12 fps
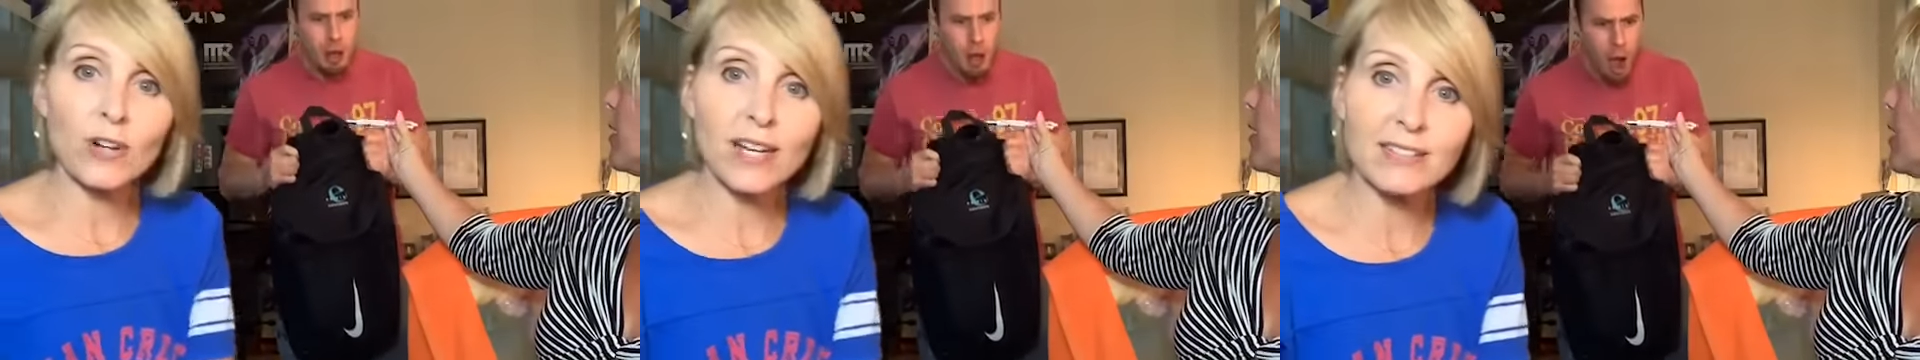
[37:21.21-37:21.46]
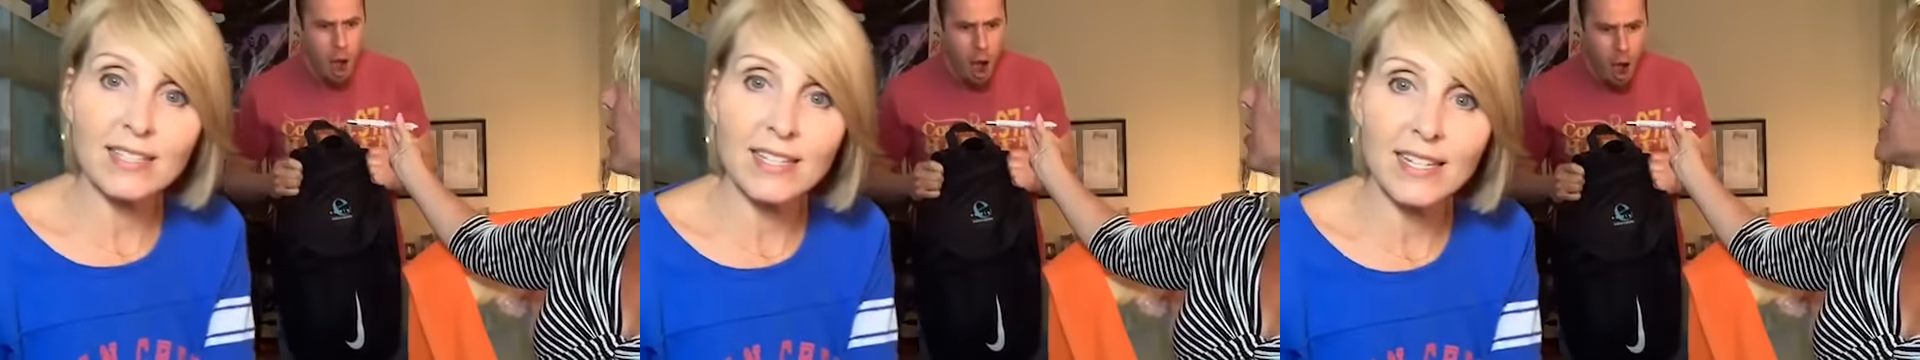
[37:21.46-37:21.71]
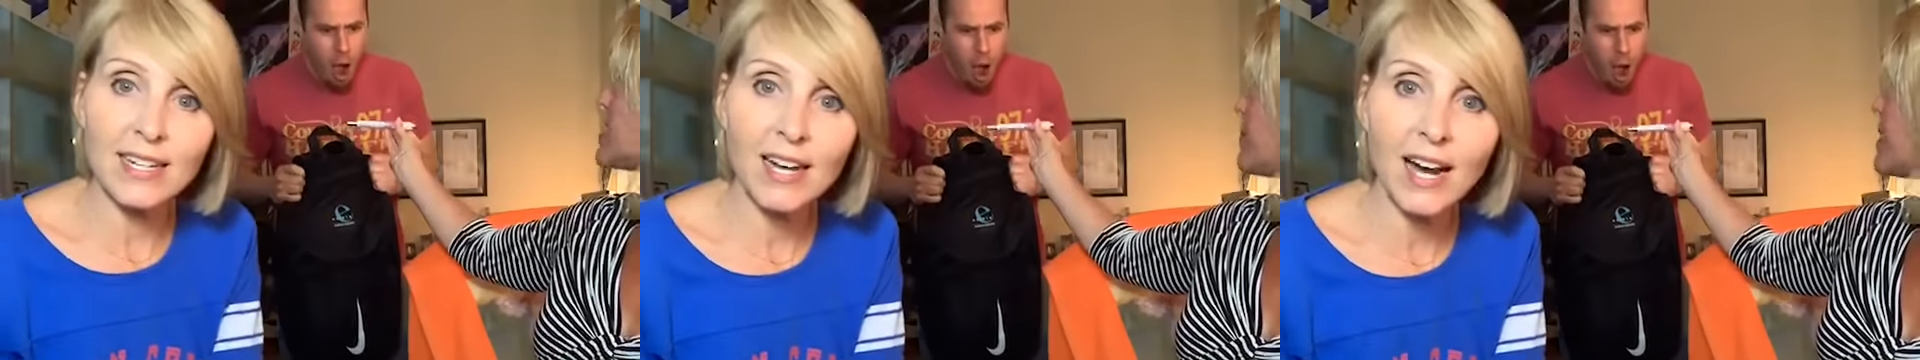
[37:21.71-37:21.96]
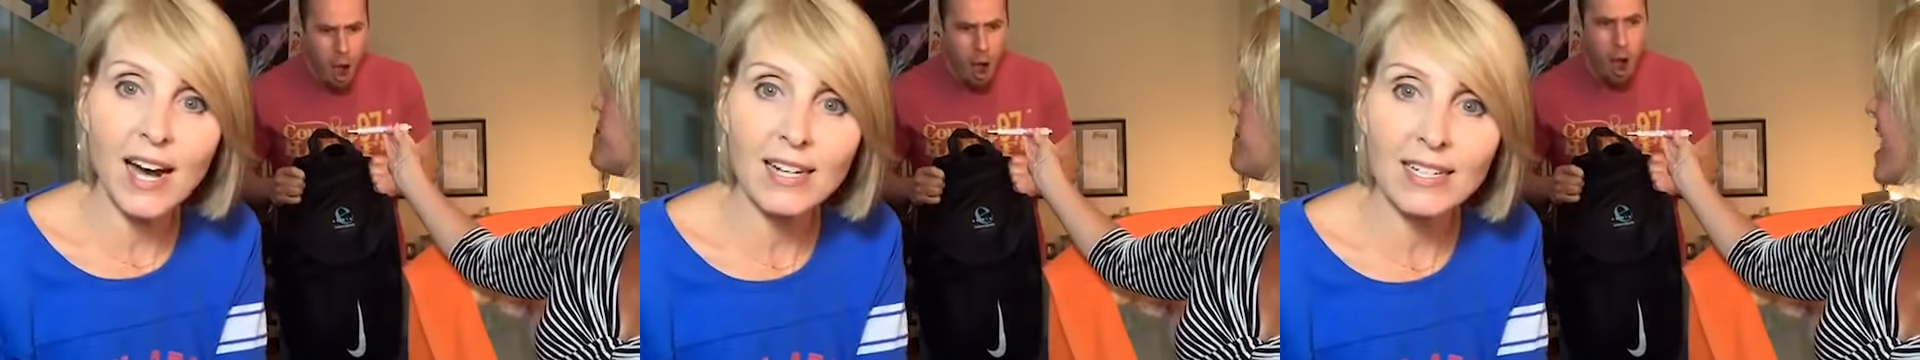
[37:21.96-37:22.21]
Speaker 1: Gretzky.
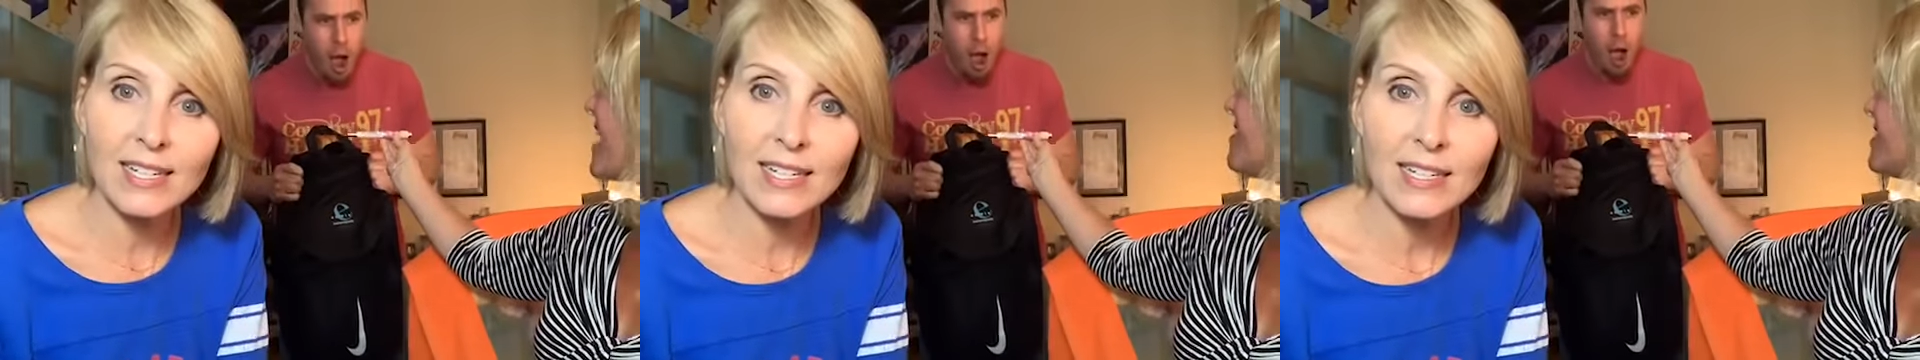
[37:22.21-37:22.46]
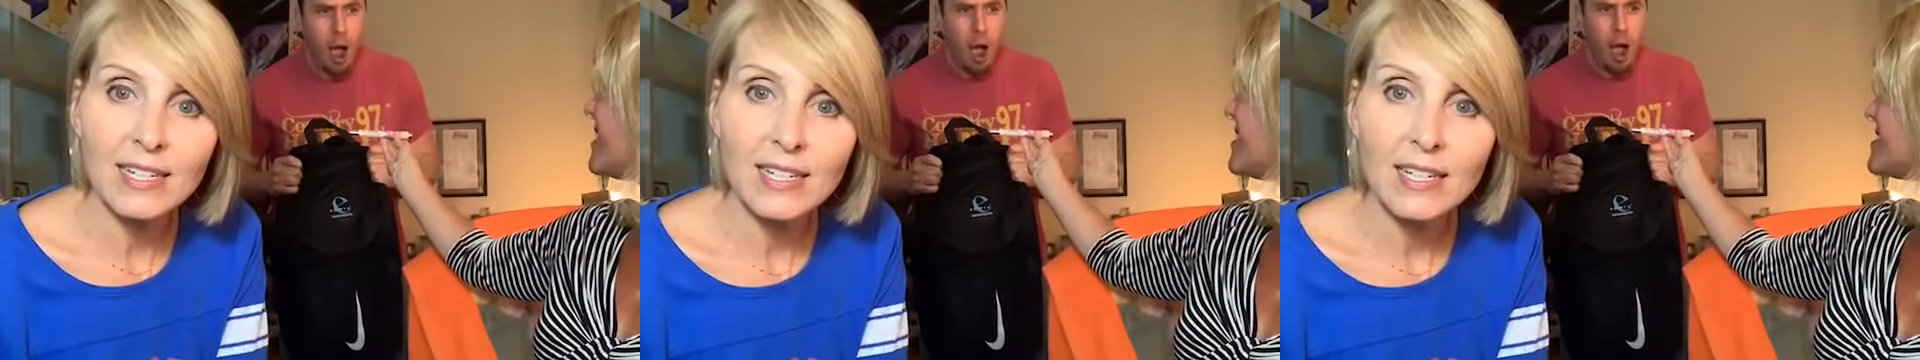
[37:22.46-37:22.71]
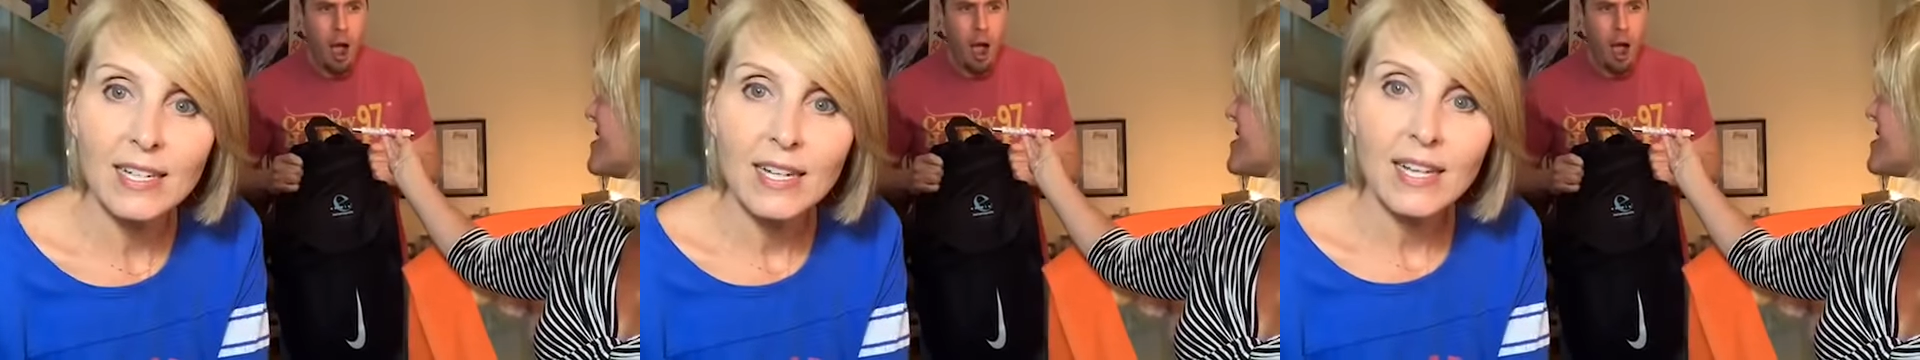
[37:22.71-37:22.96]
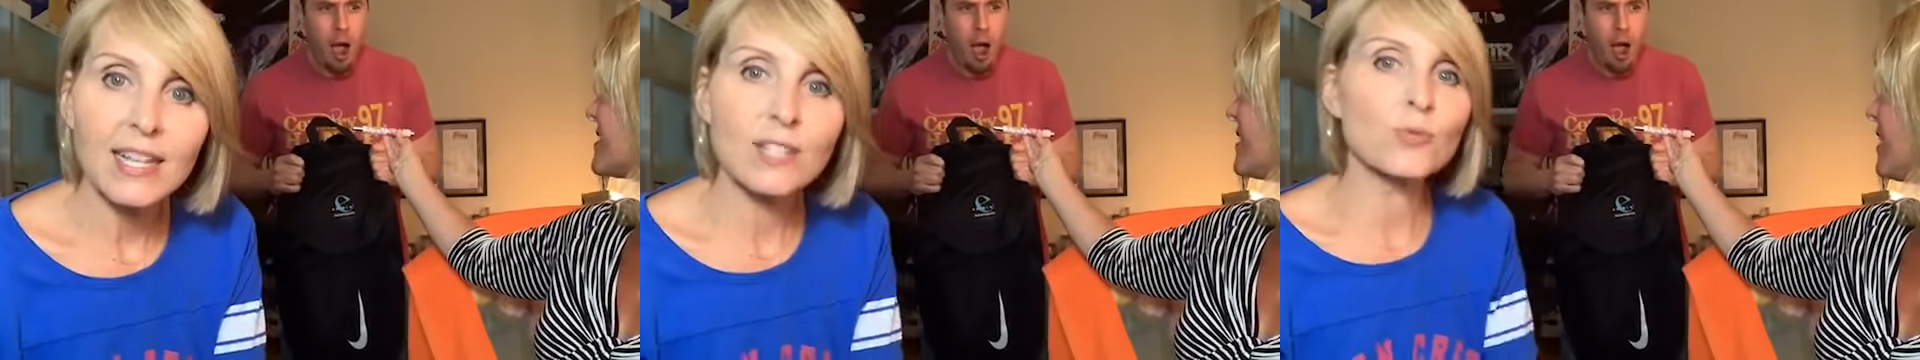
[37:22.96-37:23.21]
Somebody hockey. made
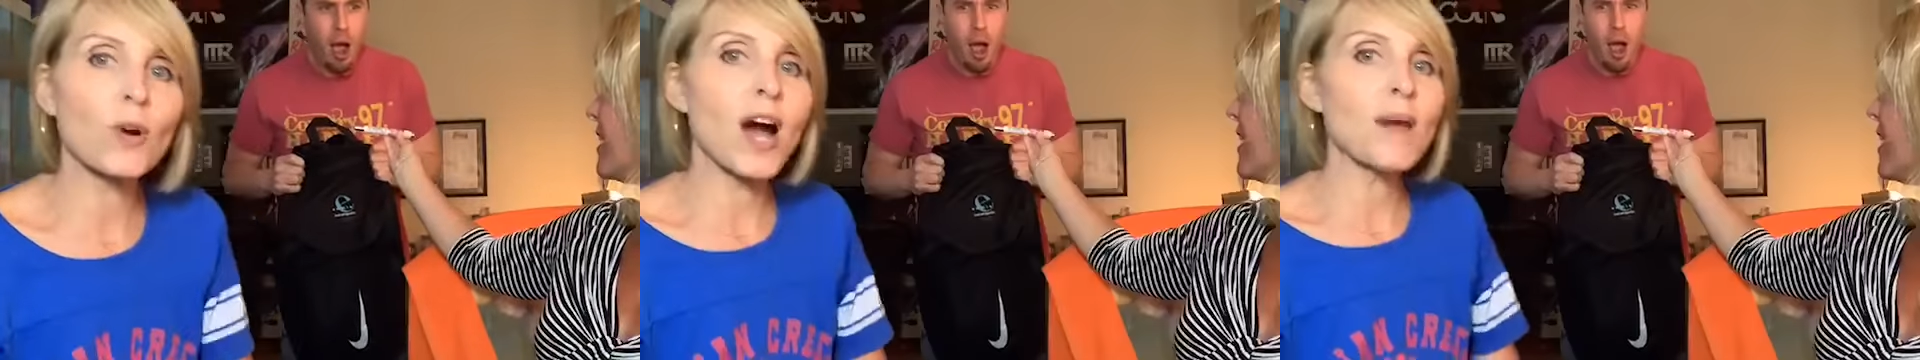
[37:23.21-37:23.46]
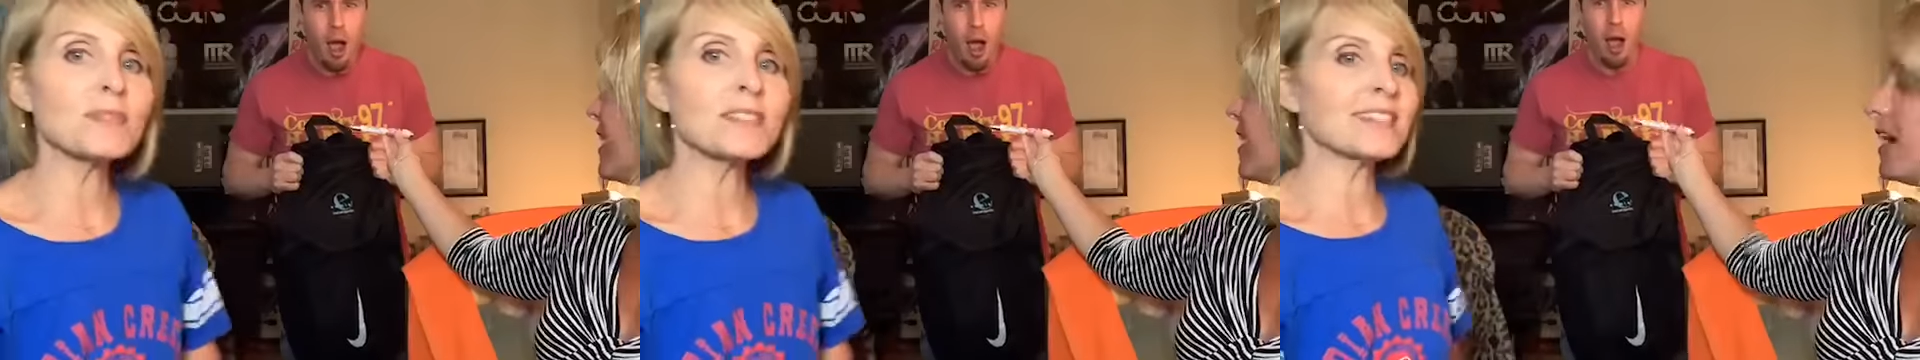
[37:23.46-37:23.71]
these. Is Rob